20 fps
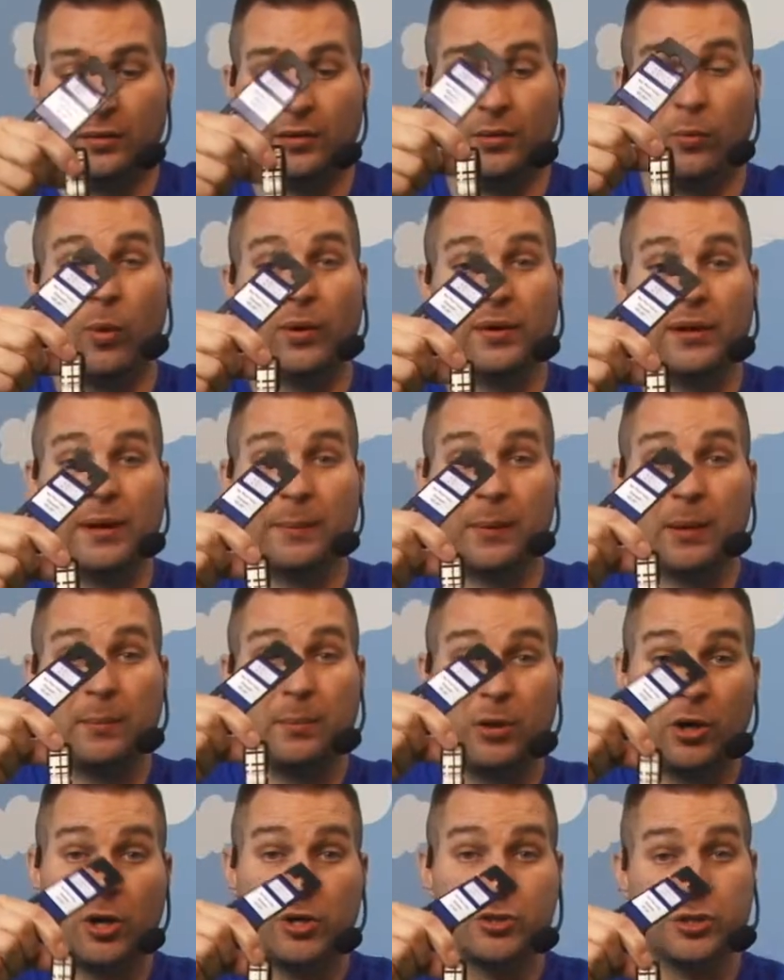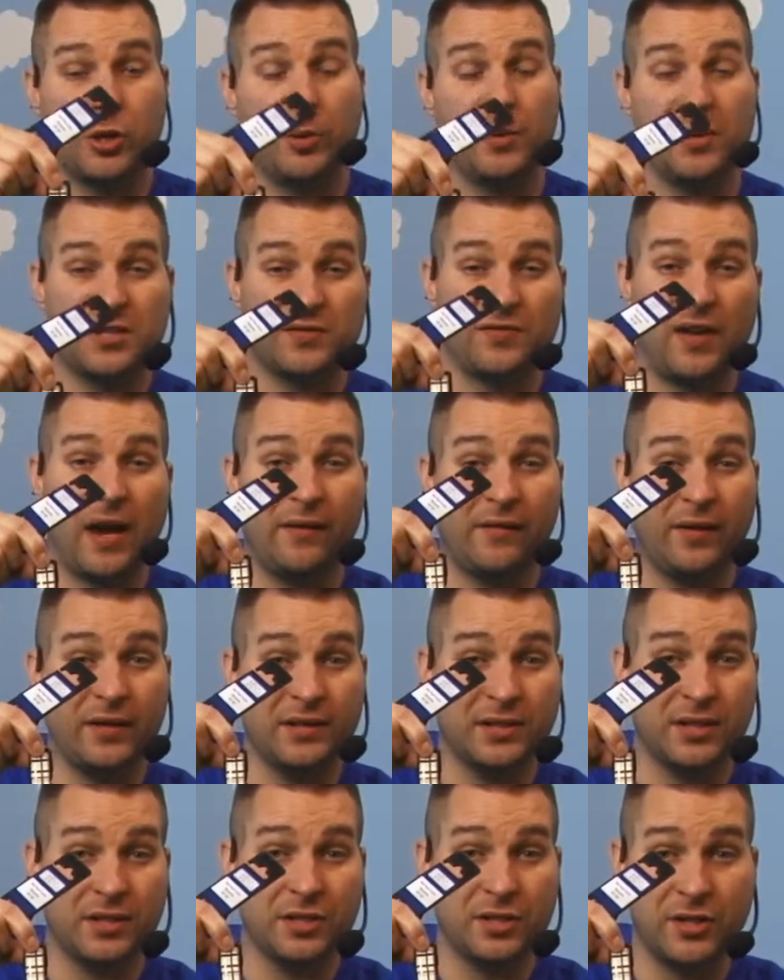The one that I'm going to put on Joey is
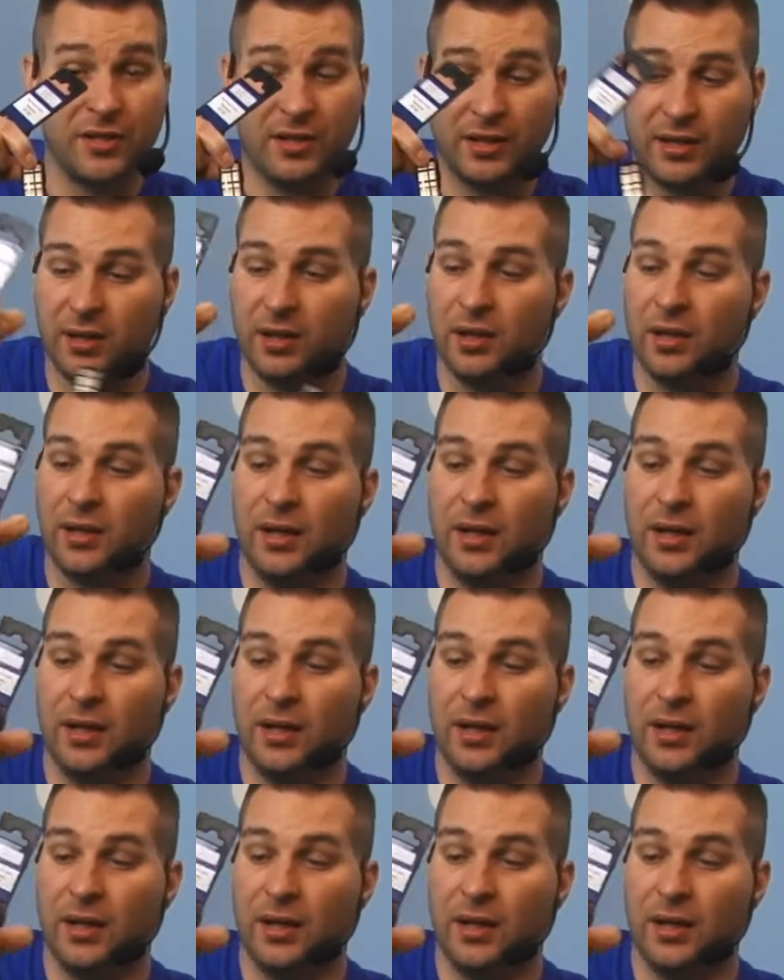5/8 inch thick.